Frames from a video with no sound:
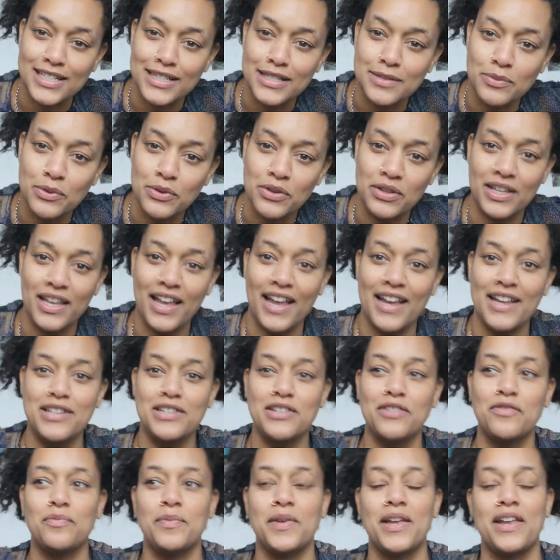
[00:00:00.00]
It's more the
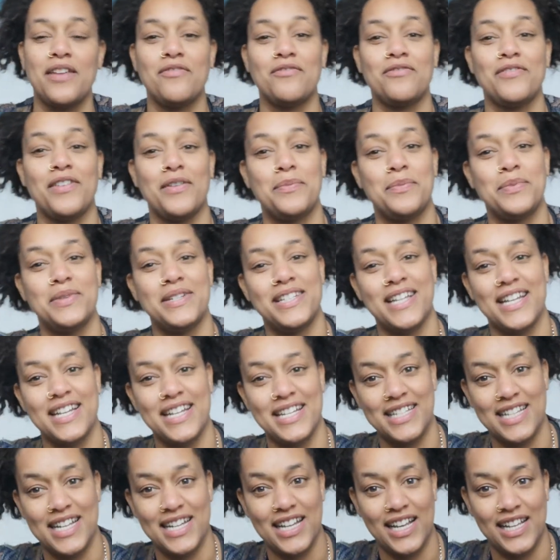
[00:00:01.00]
case of being
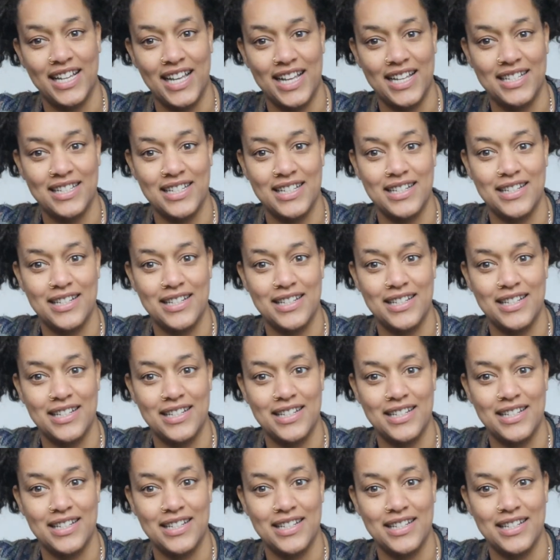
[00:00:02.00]
represented, I guess,